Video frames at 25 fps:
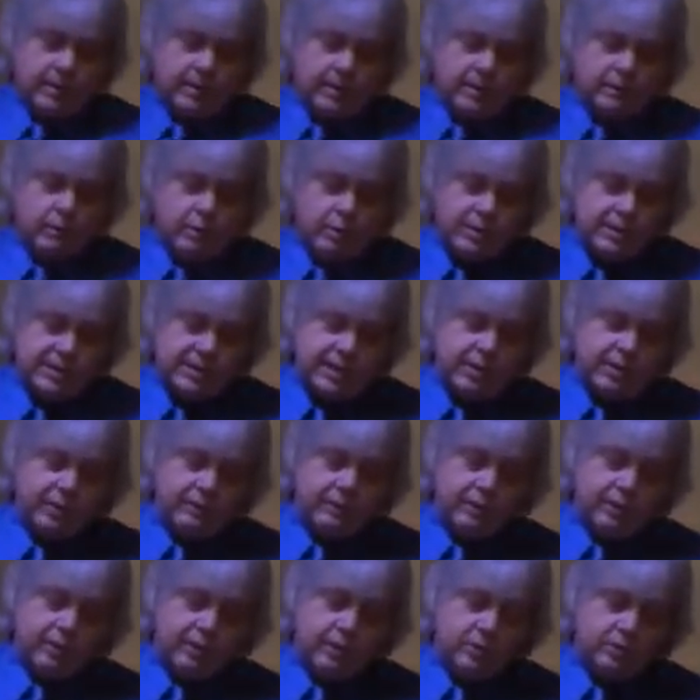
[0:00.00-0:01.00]
For his
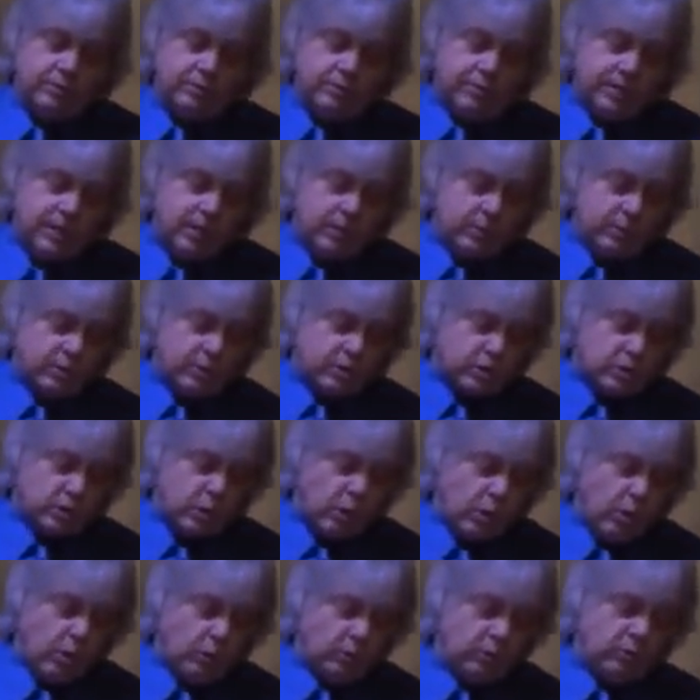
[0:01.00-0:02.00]
interview, he was
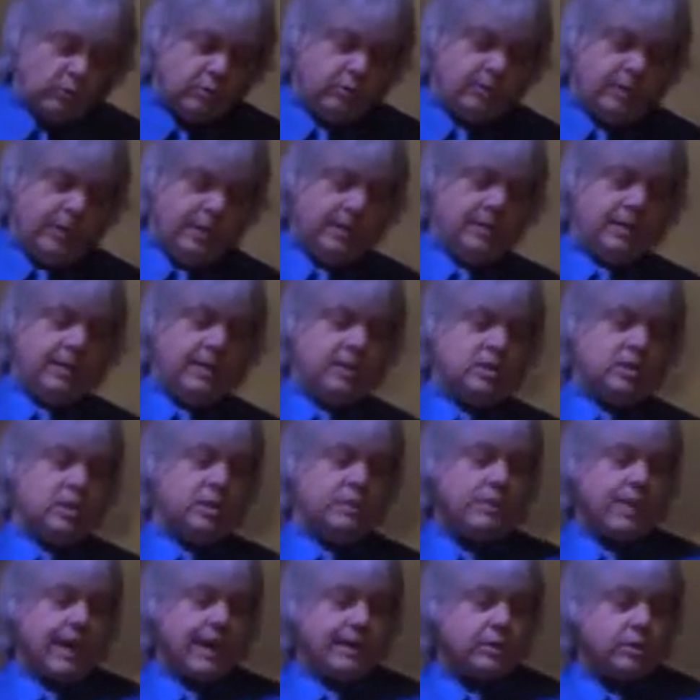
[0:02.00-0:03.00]
told to meet the
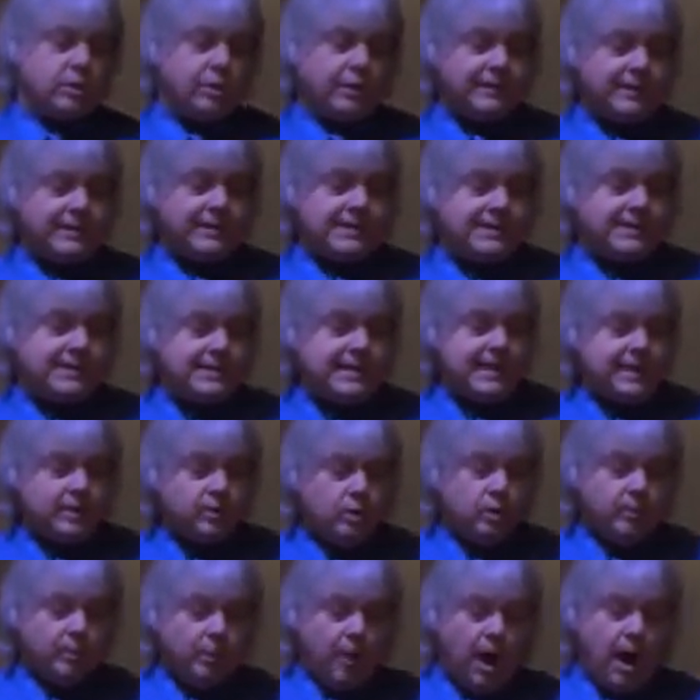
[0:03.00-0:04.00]
inspector at the
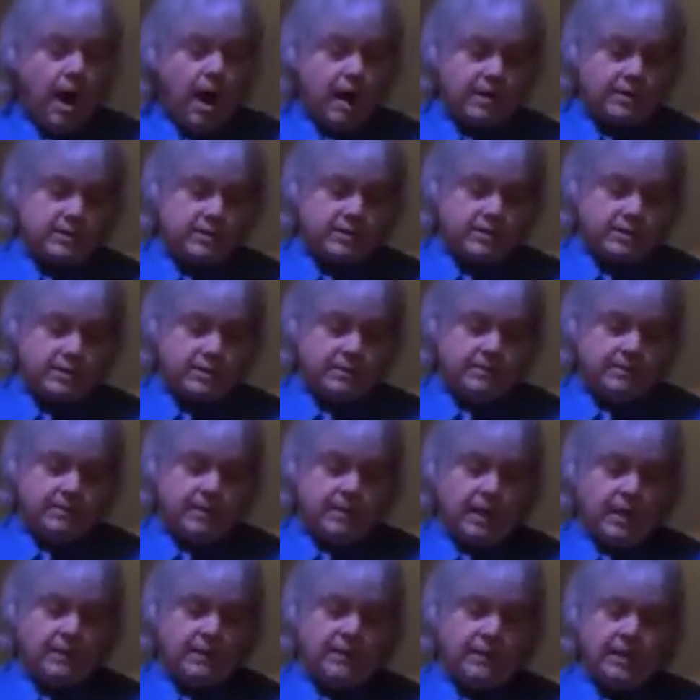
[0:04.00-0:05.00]
signal box.
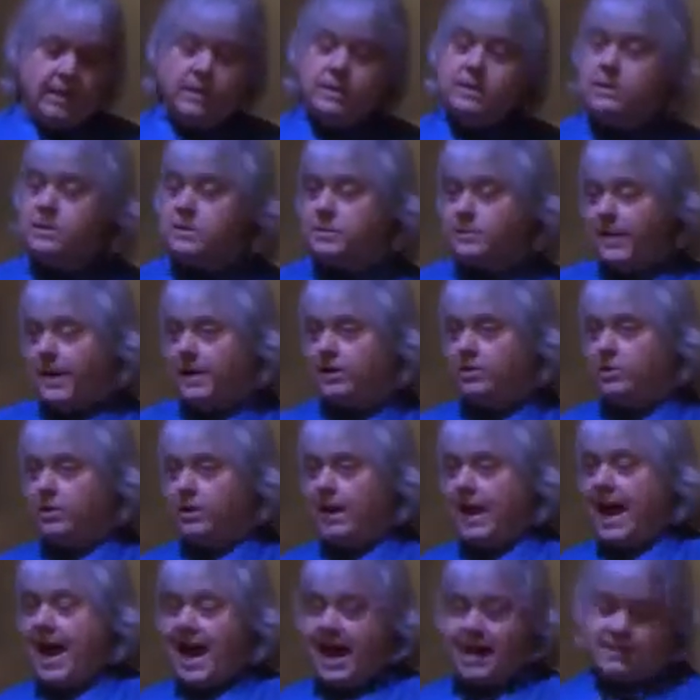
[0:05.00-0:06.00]
And the
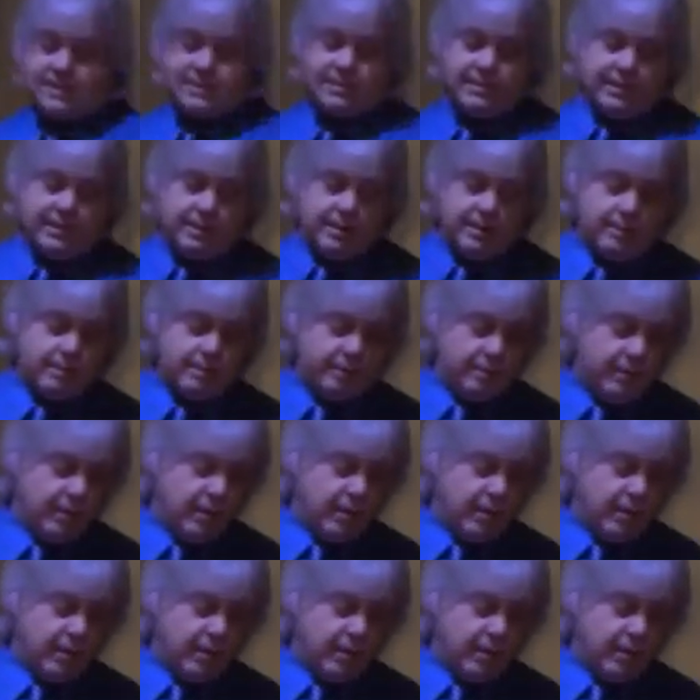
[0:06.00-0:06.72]
inspector asked him,